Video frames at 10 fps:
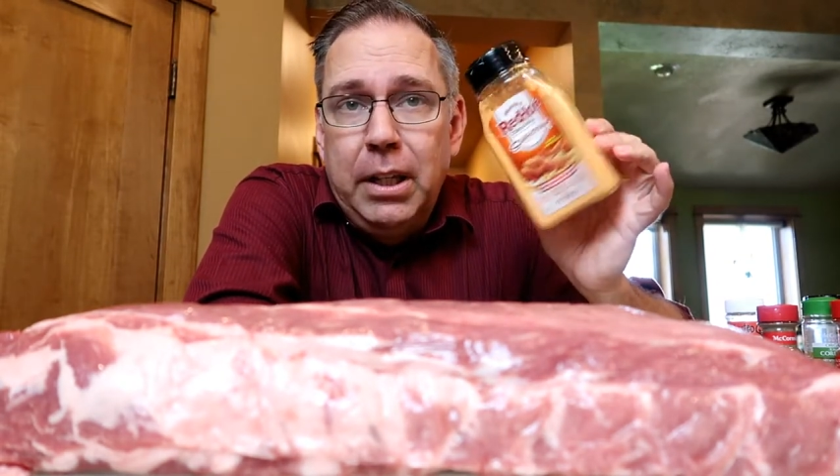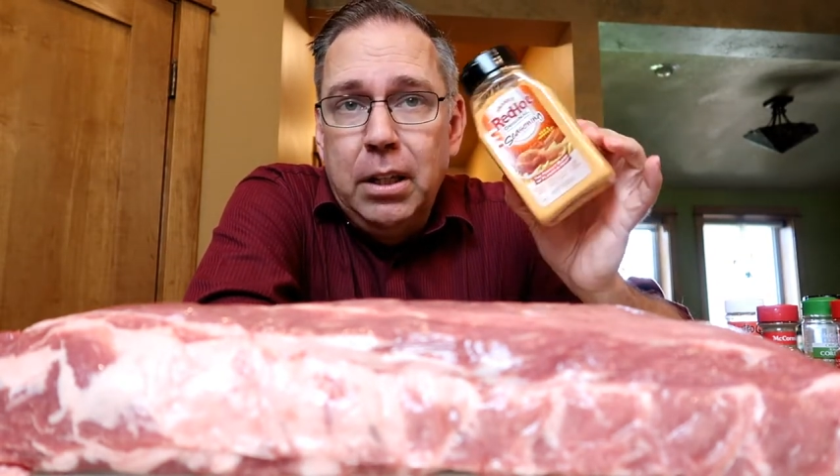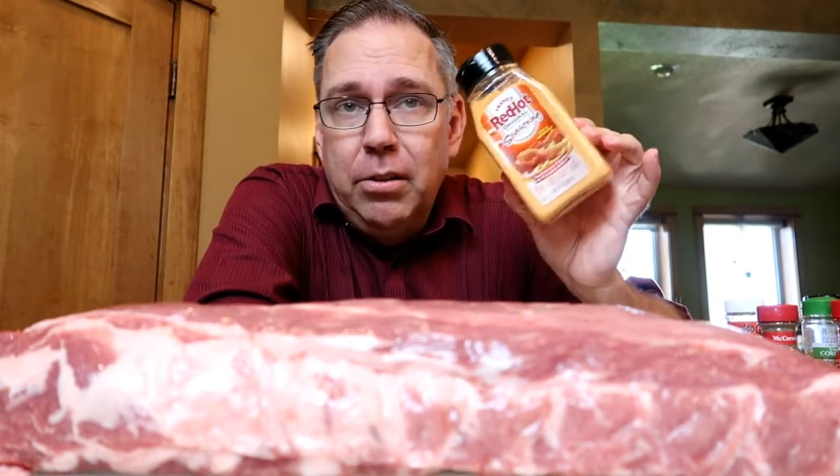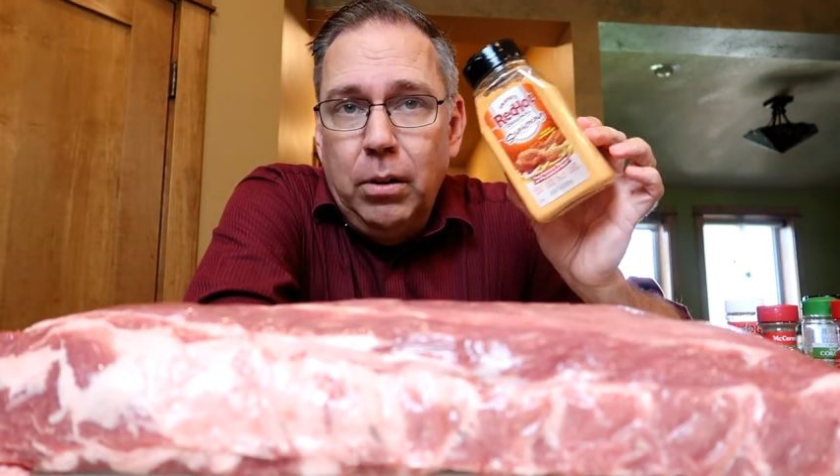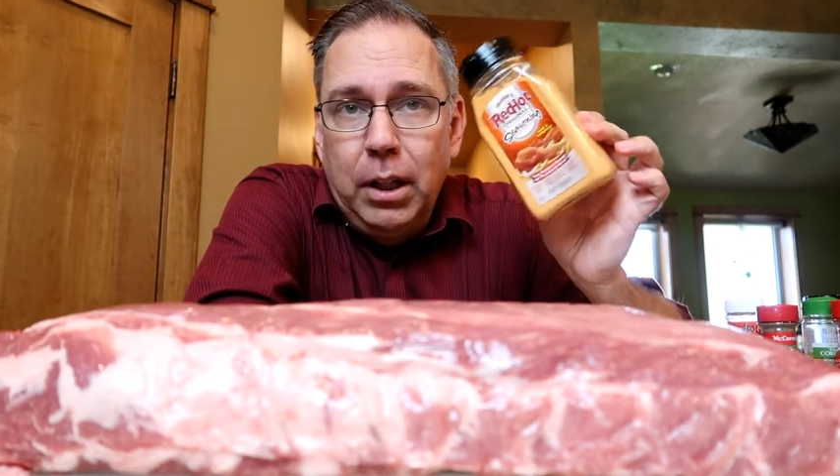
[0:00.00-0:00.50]

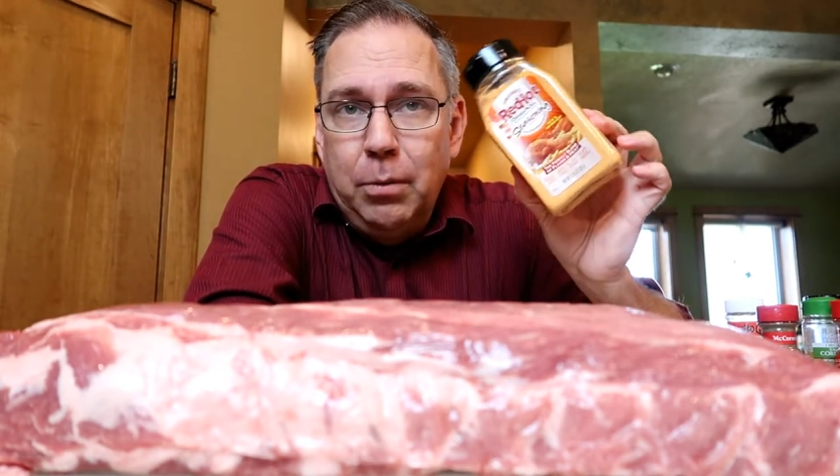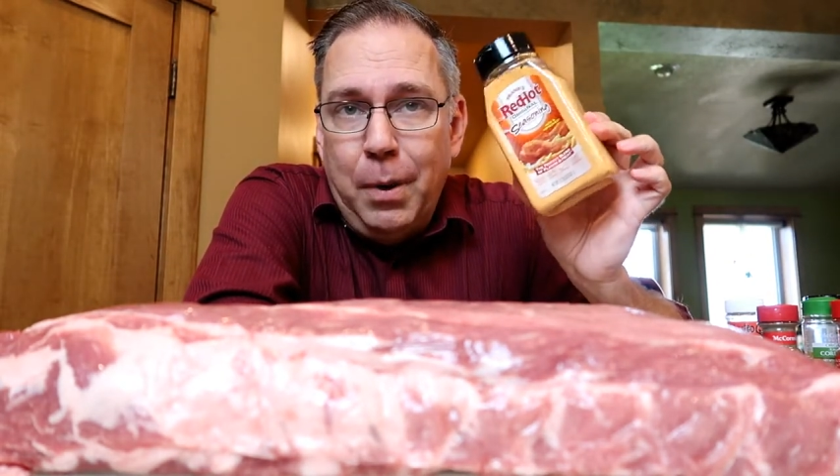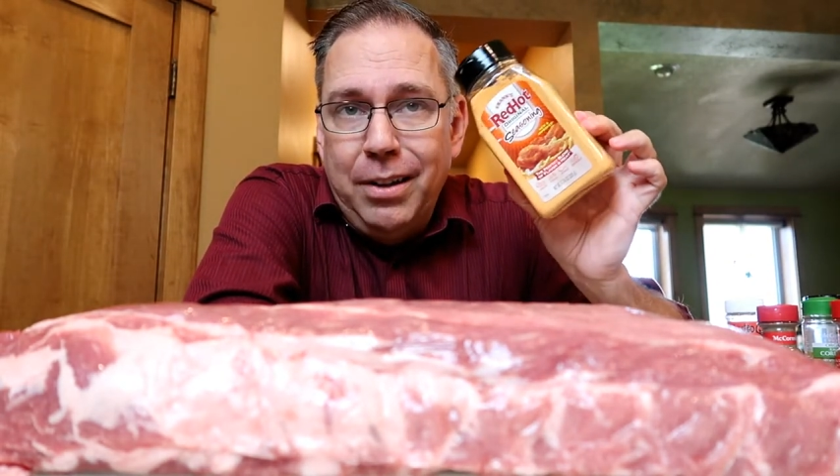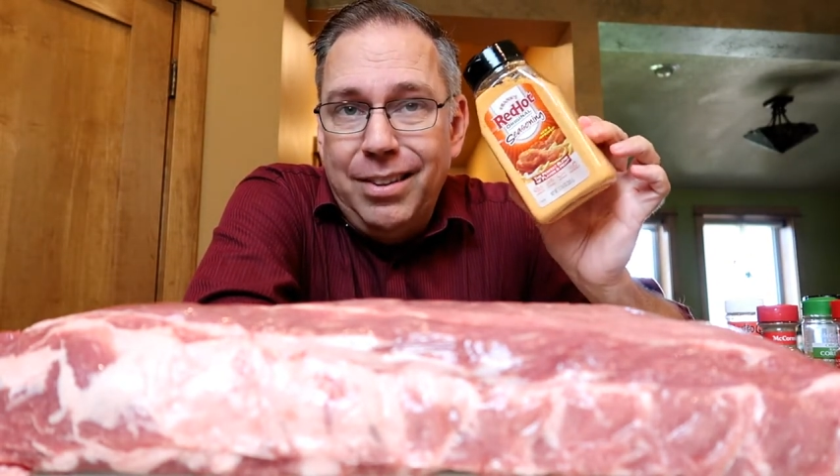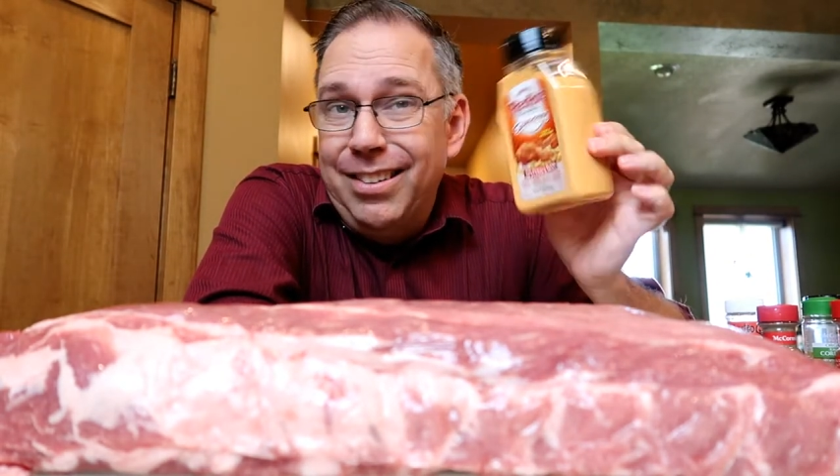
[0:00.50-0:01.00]
kids don't like
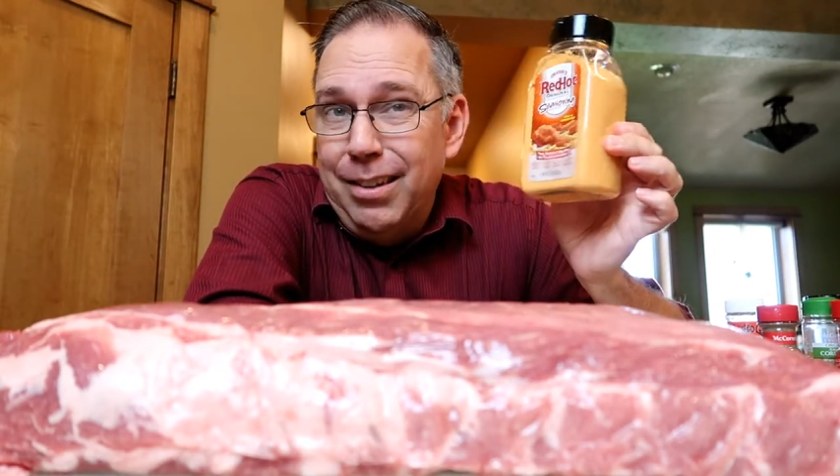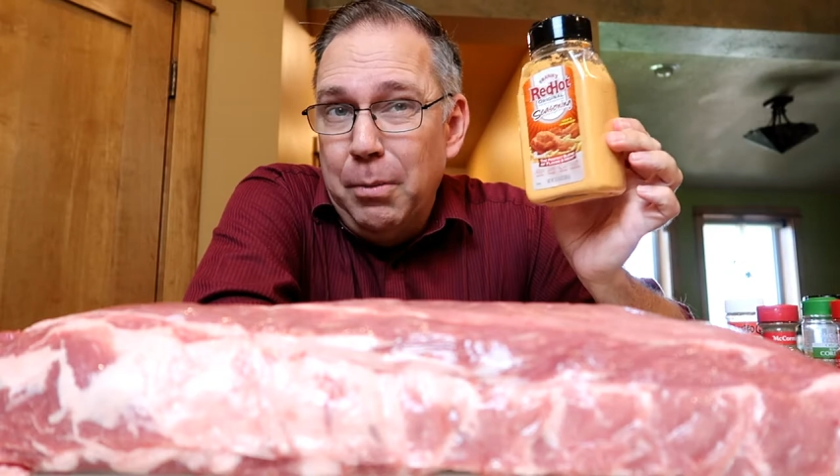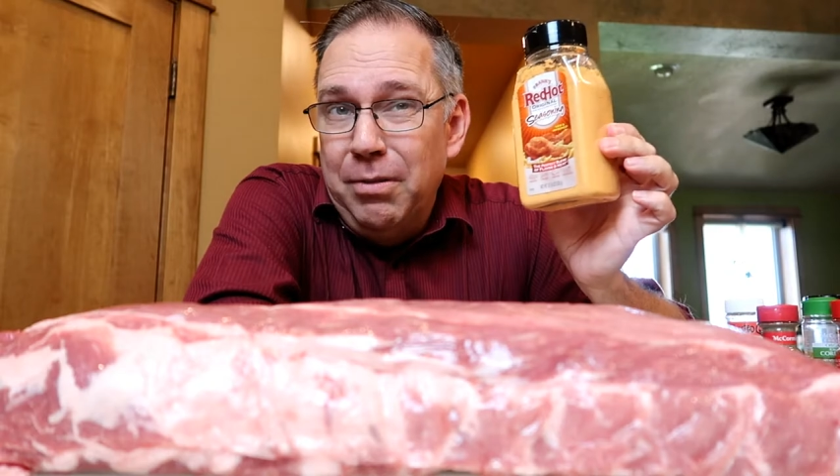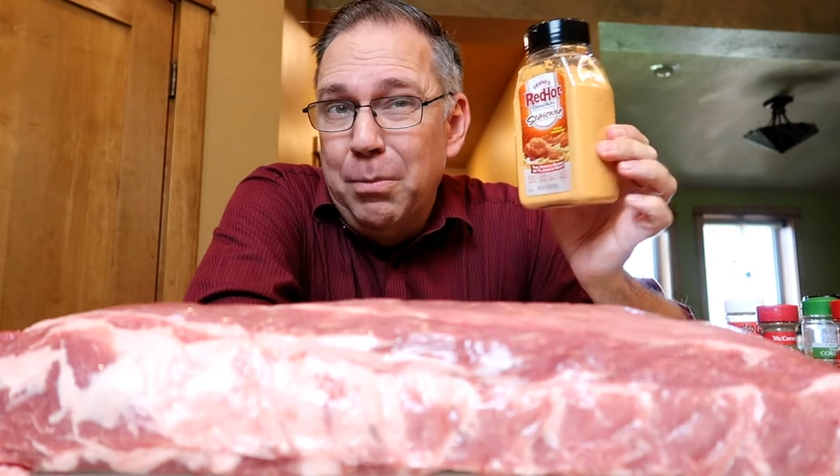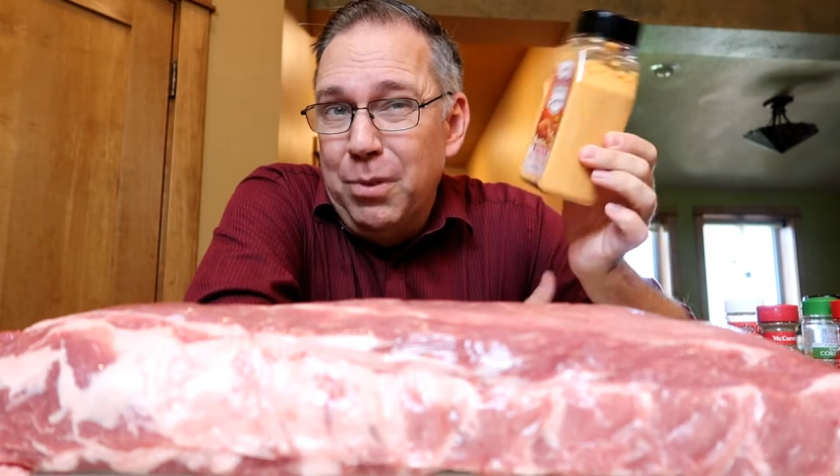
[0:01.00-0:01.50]
spicy, some of them.